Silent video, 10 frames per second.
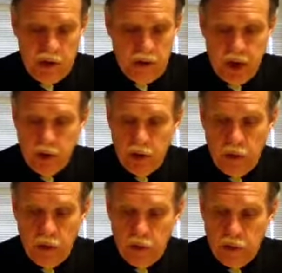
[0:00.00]

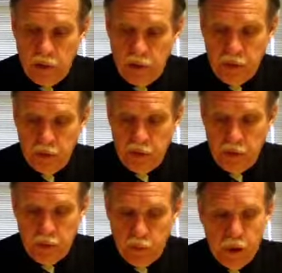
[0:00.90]
Daniel
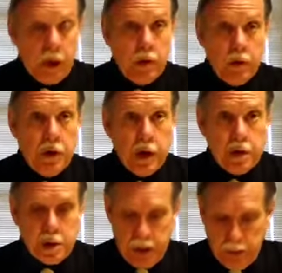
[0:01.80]
conservative wing of the
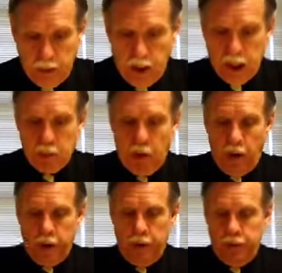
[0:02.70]
Texas Democratic Party.